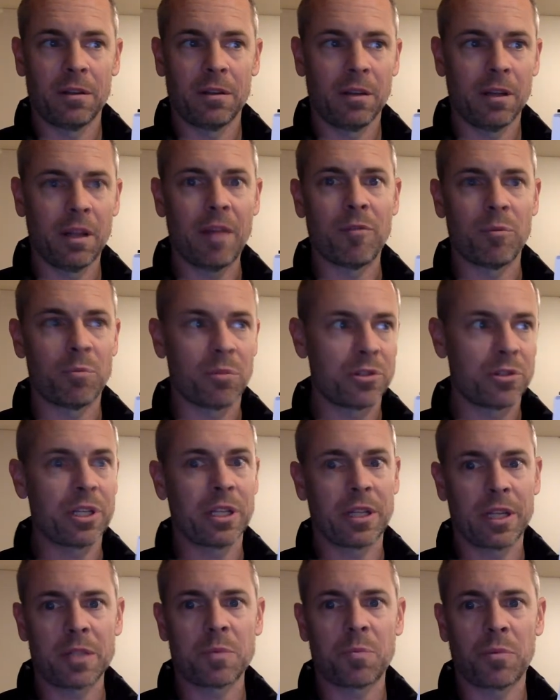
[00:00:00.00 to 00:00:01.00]

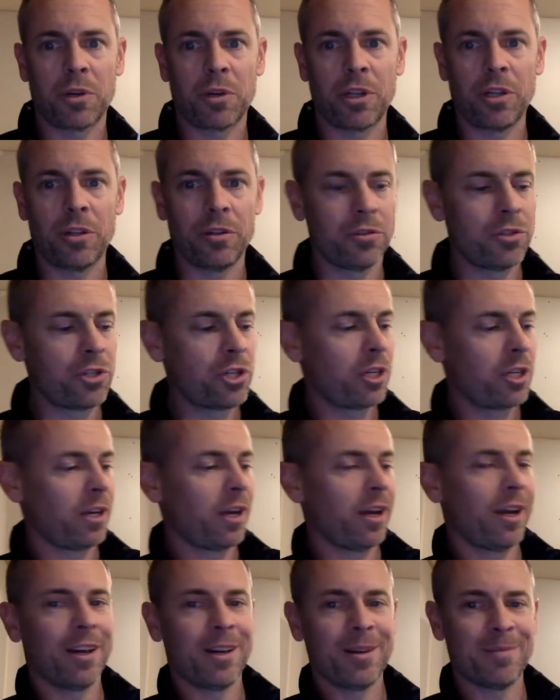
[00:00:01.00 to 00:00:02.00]
11%, that's pretty huge.
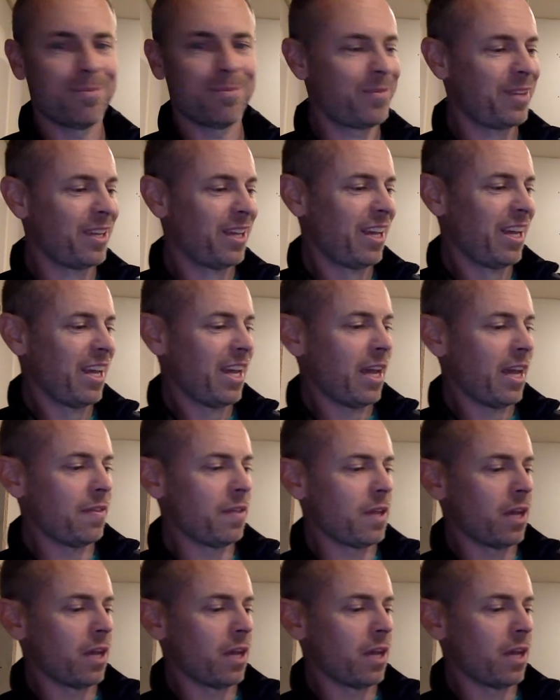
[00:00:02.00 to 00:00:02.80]
And